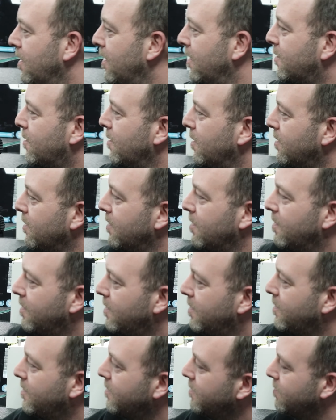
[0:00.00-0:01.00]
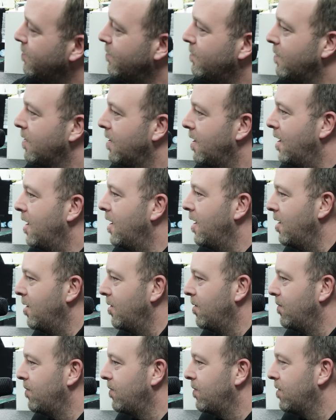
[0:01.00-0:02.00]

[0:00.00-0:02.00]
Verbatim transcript: like this question. No. Uh,